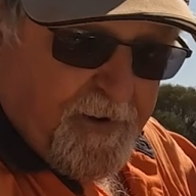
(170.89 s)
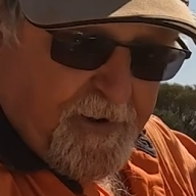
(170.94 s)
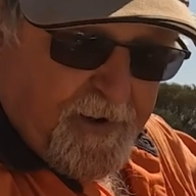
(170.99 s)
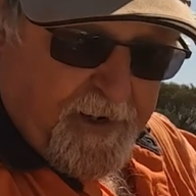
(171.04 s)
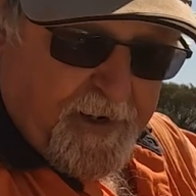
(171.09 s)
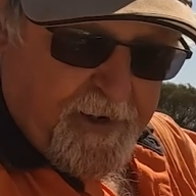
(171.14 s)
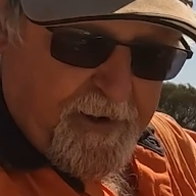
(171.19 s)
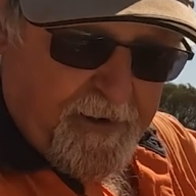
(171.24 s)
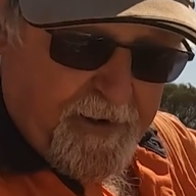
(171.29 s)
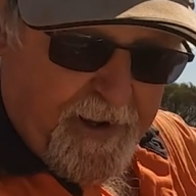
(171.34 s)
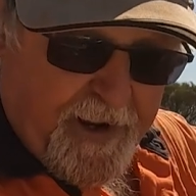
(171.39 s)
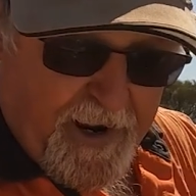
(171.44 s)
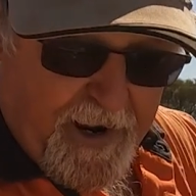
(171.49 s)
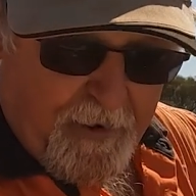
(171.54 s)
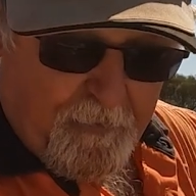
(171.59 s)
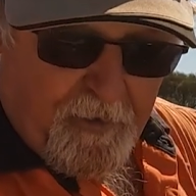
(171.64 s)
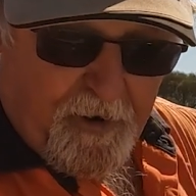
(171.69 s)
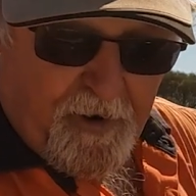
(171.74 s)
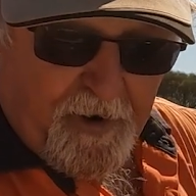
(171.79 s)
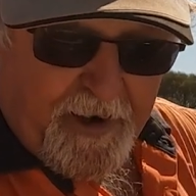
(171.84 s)
And
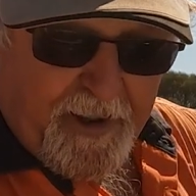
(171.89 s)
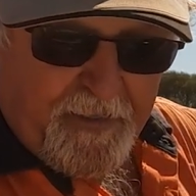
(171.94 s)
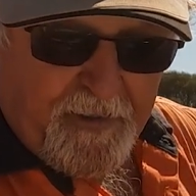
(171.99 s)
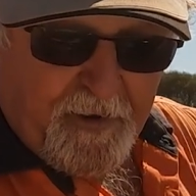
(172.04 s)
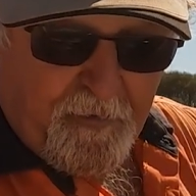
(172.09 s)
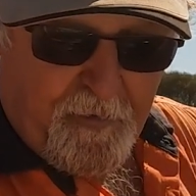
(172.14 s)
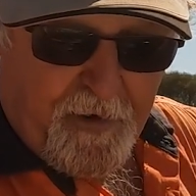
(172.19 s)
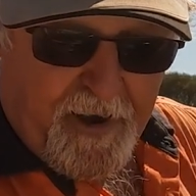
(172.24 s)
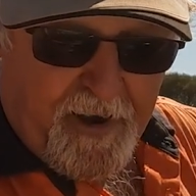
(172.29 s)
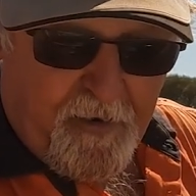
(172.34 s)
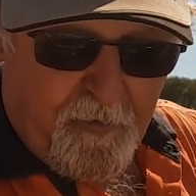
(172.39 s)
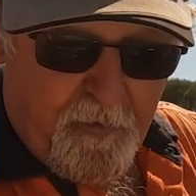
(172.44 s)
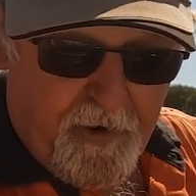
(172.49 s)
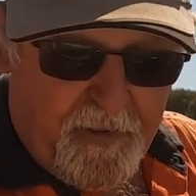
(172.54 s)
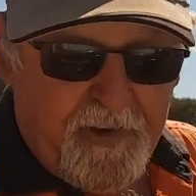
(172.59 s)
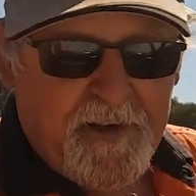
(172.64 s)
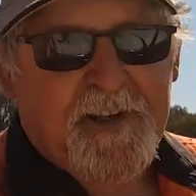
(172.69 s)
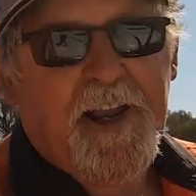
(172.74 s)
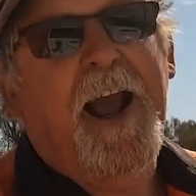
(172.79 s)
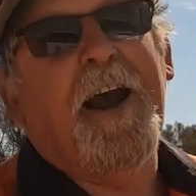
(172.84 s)
I don't think we're going to
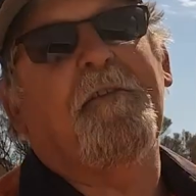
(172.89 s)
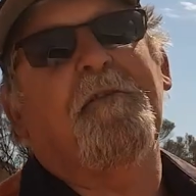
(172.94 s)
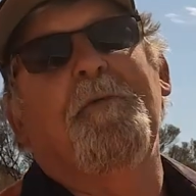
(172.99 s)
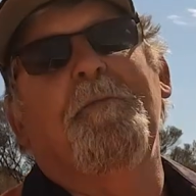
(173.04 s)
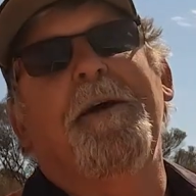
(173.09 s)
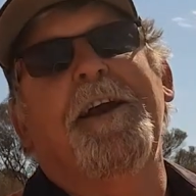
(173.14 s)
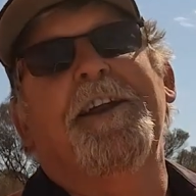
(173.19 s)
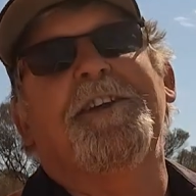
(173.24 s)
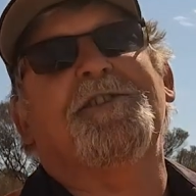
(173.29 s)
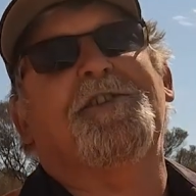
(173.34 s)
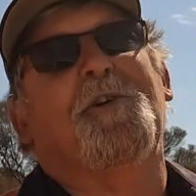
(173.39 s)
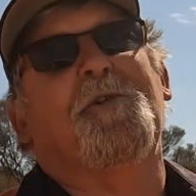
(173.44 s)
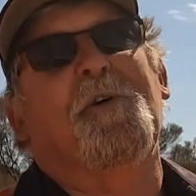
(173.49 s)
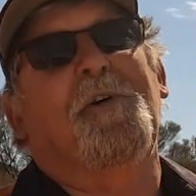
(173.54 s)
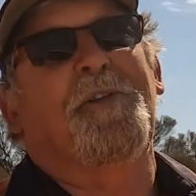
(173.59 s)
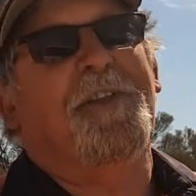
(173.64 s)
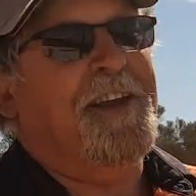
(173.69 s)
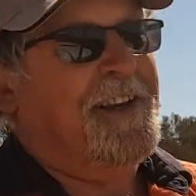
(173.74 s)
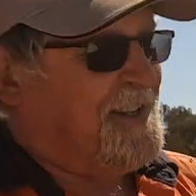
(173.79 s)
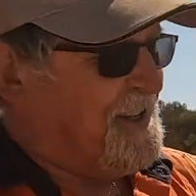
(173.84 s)
run, there's 100 meters of
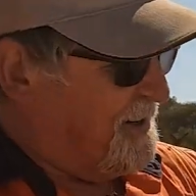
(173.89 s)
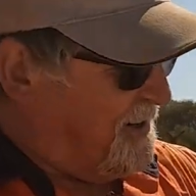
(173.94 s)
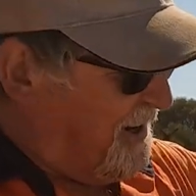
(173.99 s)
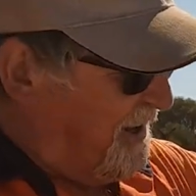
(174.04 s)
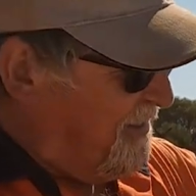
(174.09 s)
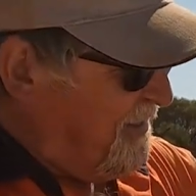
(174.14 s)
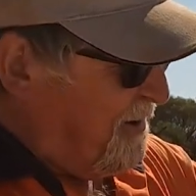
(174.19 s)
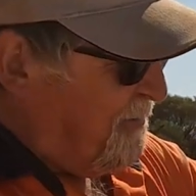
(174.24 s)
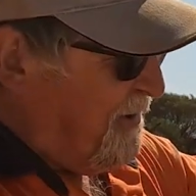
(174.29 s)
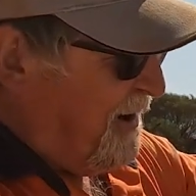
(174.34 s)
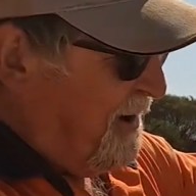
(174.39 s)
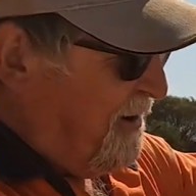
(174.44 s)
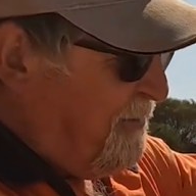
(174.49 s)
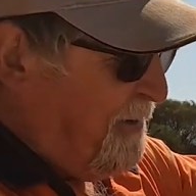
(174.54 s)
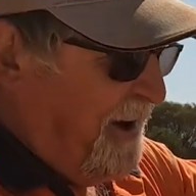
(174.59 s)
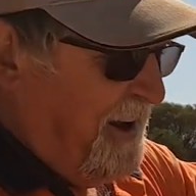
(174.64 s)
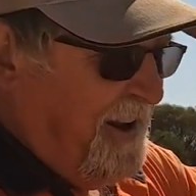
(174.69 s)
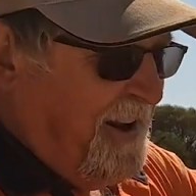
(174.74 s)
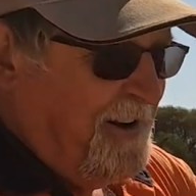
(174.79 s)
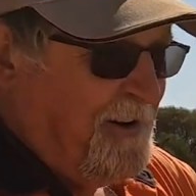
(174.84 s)
cord there, so I don't think we're going to
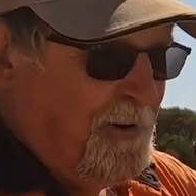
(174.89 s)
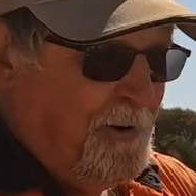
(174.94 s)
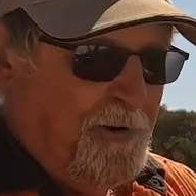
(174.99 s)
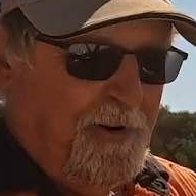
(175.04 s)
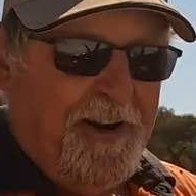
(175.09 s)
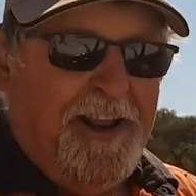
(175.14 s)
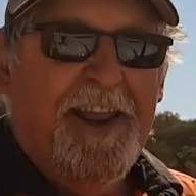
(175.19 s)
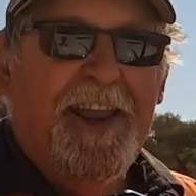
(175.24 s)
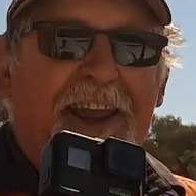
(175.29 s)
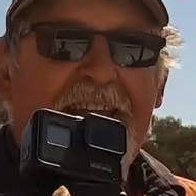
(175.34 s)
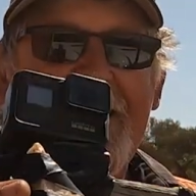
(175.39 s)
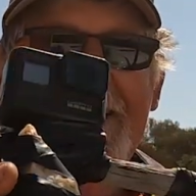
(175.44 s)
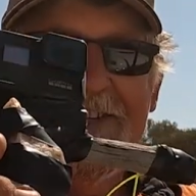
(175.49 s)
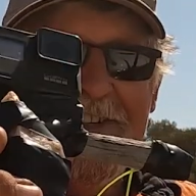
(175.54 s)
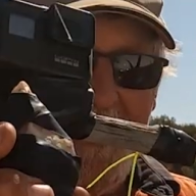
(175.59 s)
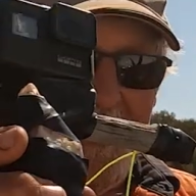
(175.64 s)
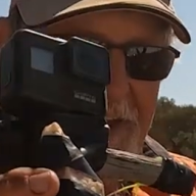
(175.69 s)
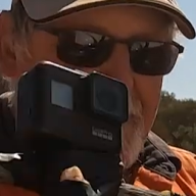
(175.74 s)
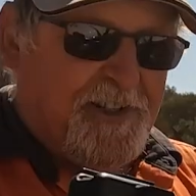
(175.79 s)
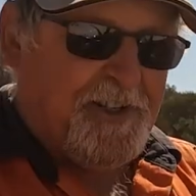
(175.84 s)
run out of cord.
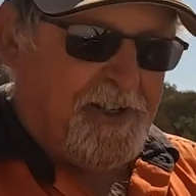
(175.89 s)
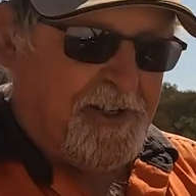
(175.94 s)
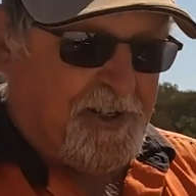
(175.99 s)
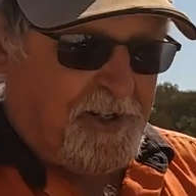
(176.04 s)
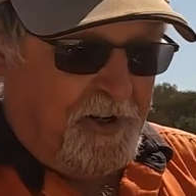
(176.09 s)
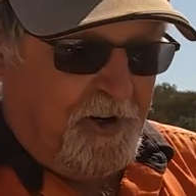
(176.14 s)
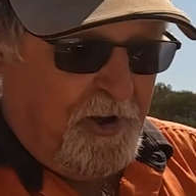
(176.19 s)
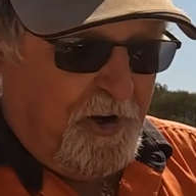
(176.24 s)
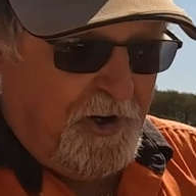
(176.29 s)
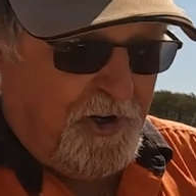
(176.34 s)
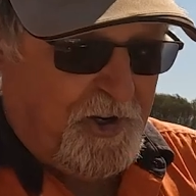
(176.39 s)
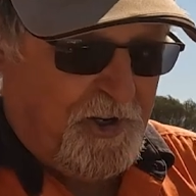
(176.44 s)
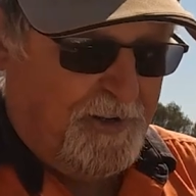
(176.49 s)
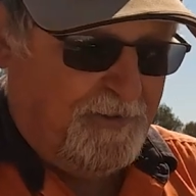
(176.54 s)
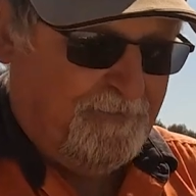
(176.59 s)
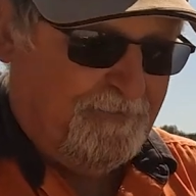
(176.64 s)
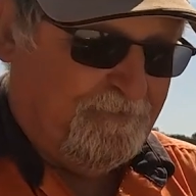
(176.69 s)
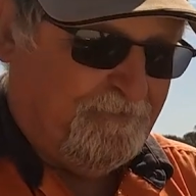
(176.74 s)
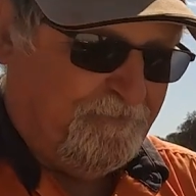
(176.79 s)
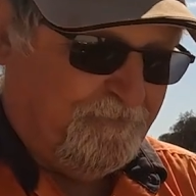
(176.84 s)
So that's the
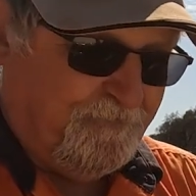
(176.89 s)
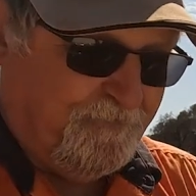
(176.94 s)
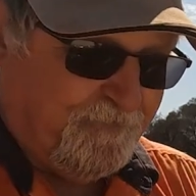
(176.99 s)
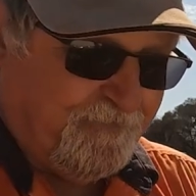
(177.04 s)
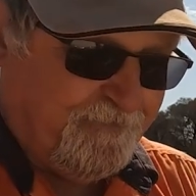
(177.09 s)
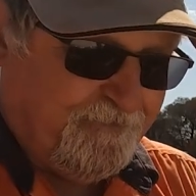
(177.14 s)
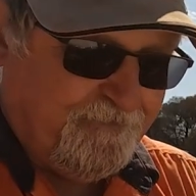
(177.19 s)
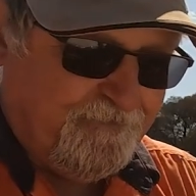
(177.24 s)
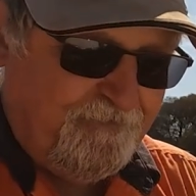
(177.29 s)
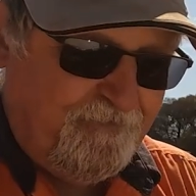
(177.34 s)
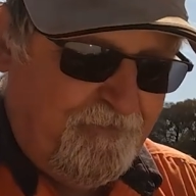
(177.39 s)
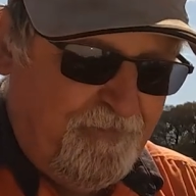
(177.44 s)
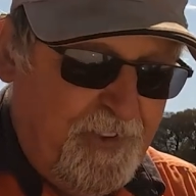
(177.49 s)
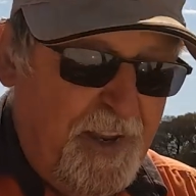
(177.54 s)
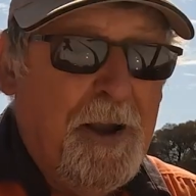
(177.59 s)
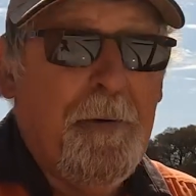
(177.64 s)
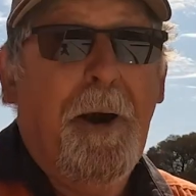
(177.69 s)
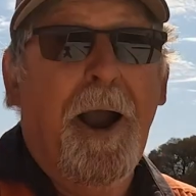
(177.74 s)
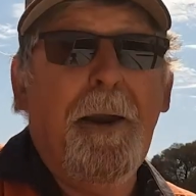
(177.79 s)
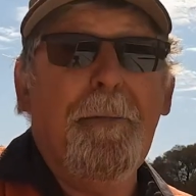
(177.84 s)
solution.
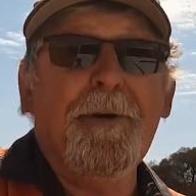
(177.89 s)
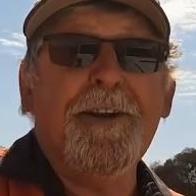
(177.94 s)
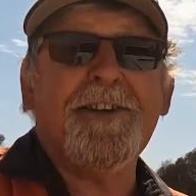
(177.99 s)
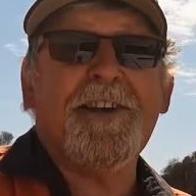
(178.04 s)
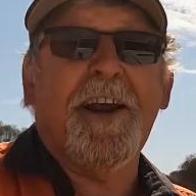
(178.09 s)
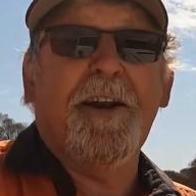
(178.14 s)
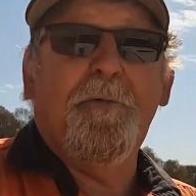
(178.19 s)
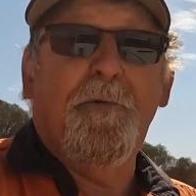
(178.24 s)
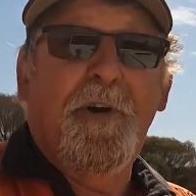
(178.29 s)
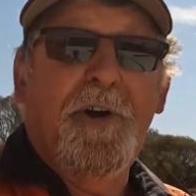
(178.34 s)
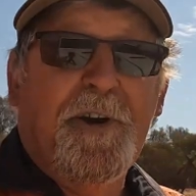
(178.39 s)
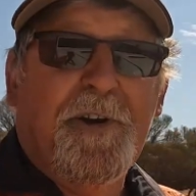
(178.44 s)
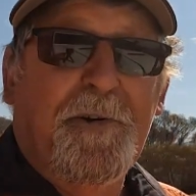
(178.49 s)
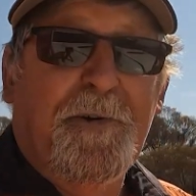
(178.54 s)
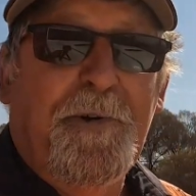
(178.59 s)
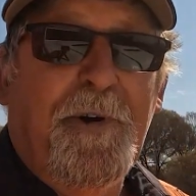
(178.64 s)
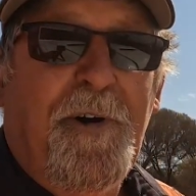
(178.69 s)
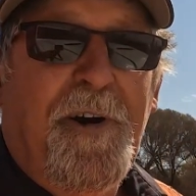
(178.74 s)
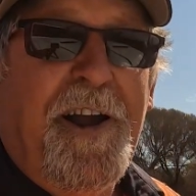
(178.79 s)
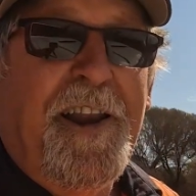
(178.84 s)
I'm hoping it's going to work
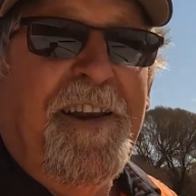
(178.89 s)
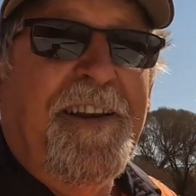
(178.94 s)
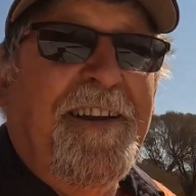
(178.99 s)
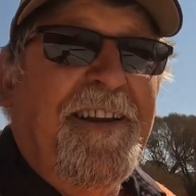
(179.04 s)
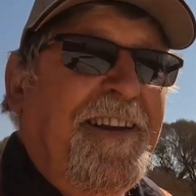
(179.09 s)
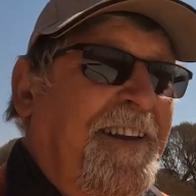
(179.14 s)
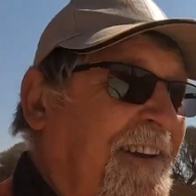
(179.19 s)
all right.